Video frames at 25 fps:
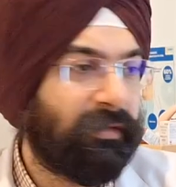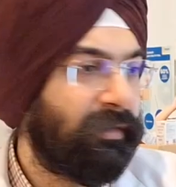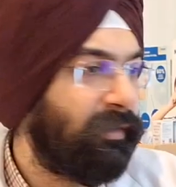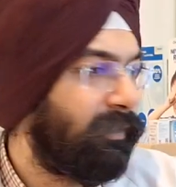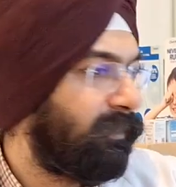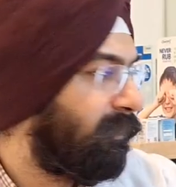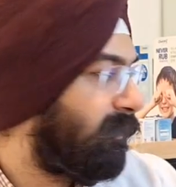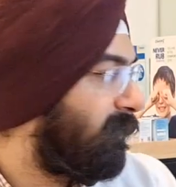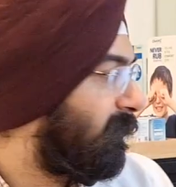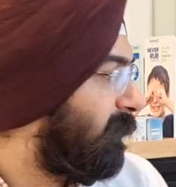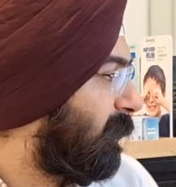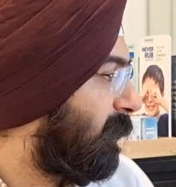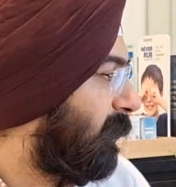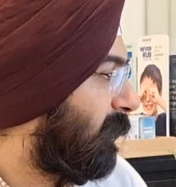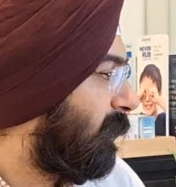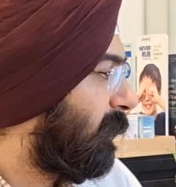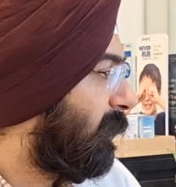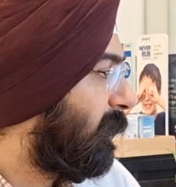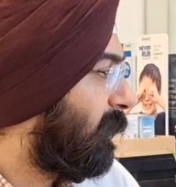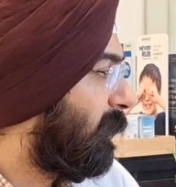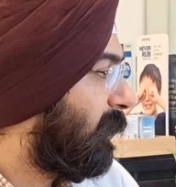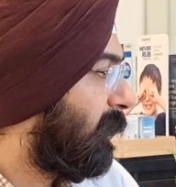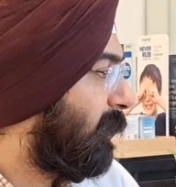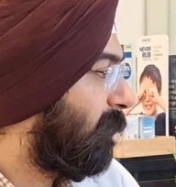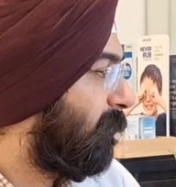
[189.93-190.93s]
See,
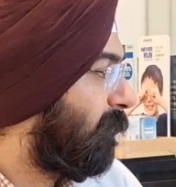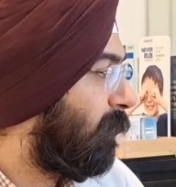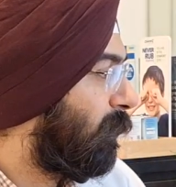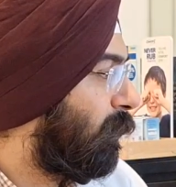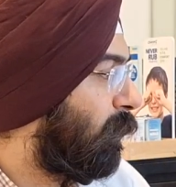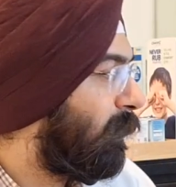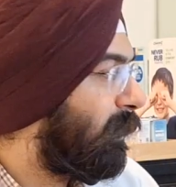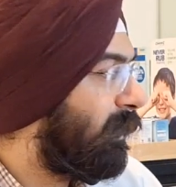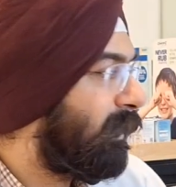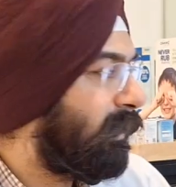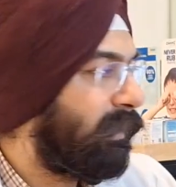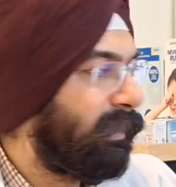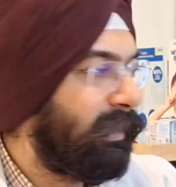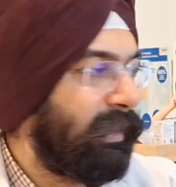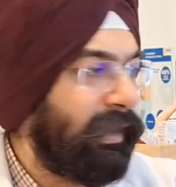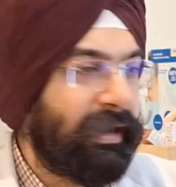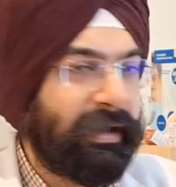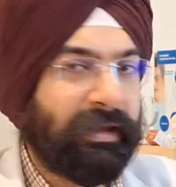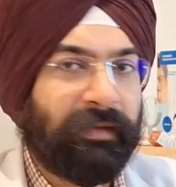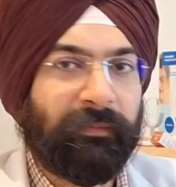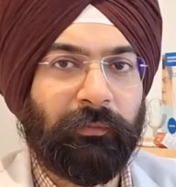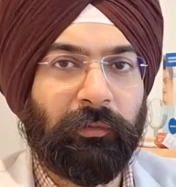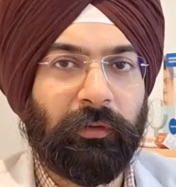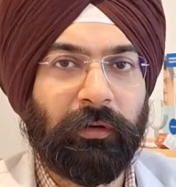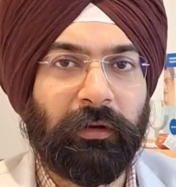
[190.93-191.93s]
if you look at the
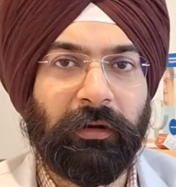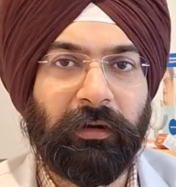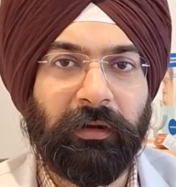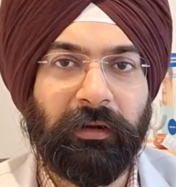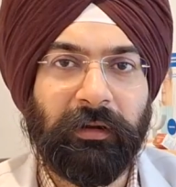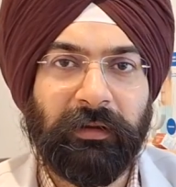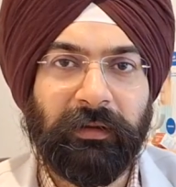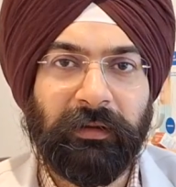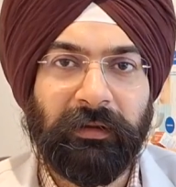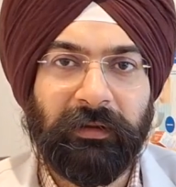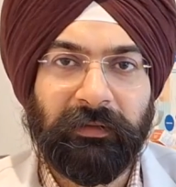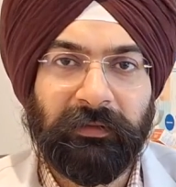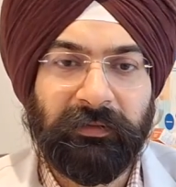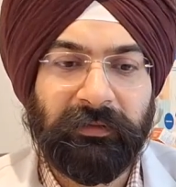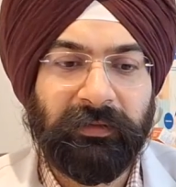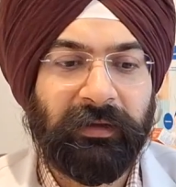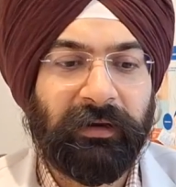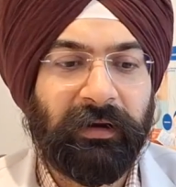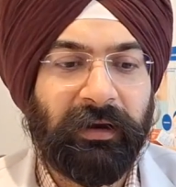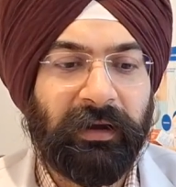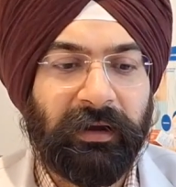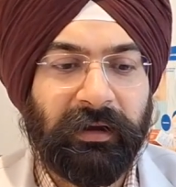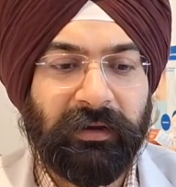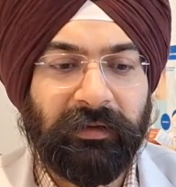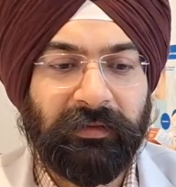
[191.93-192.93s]
eyeball, there
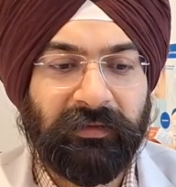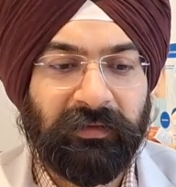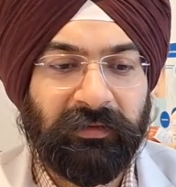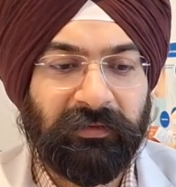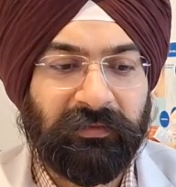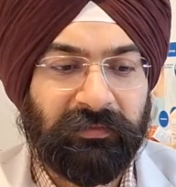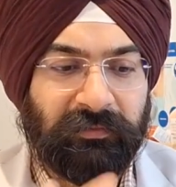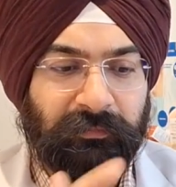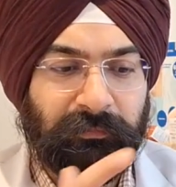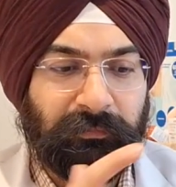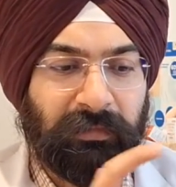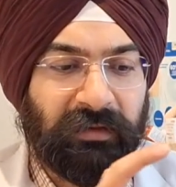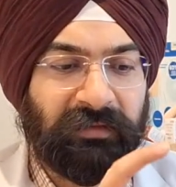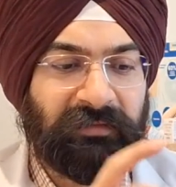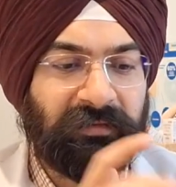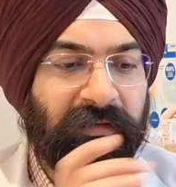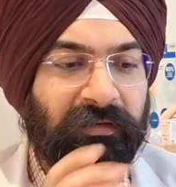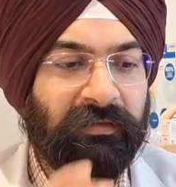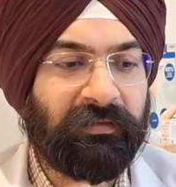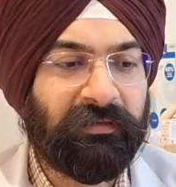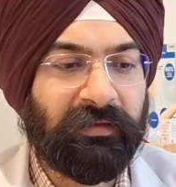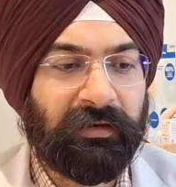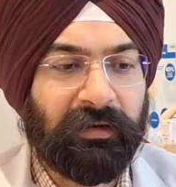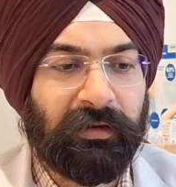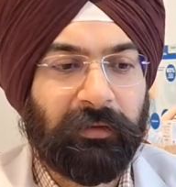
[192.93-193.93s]
are these muscles
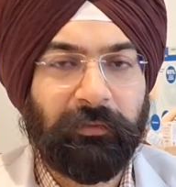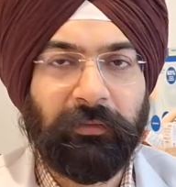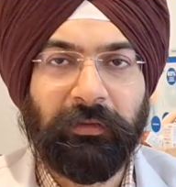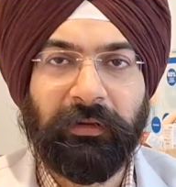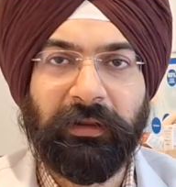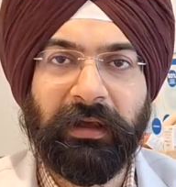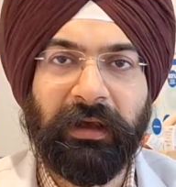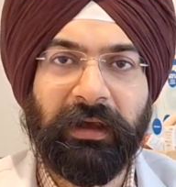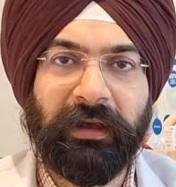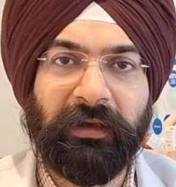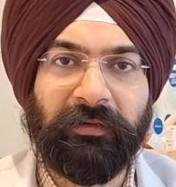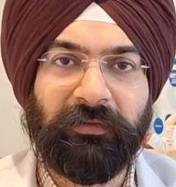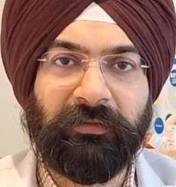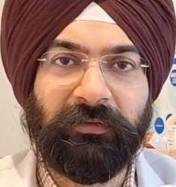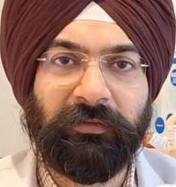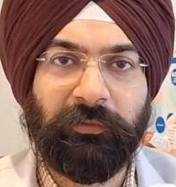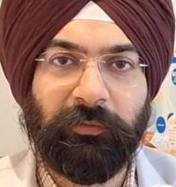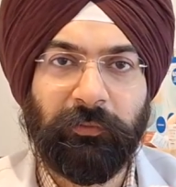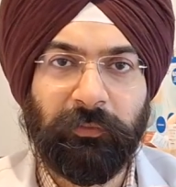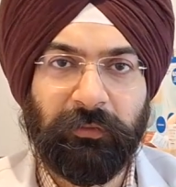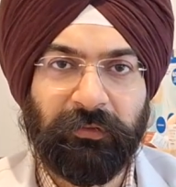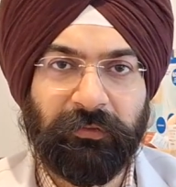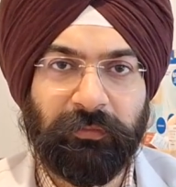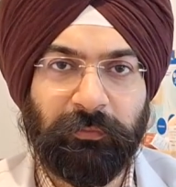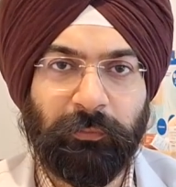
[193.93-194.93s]
around the eyes
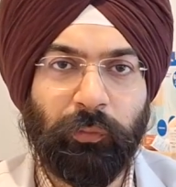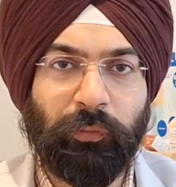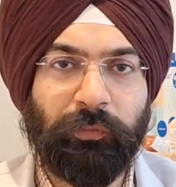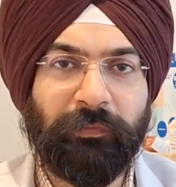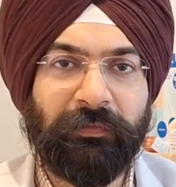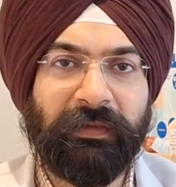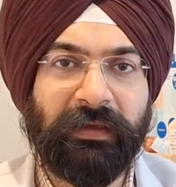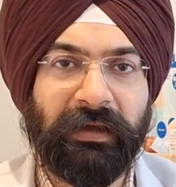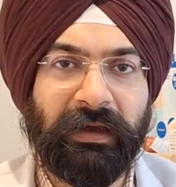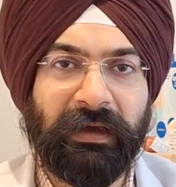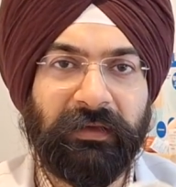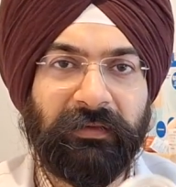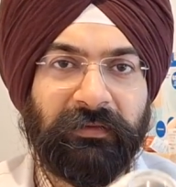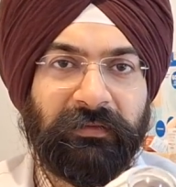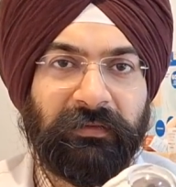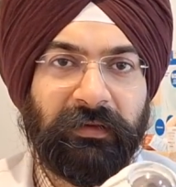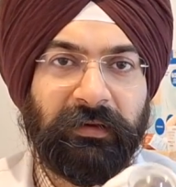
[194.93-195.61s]
which move the eyes in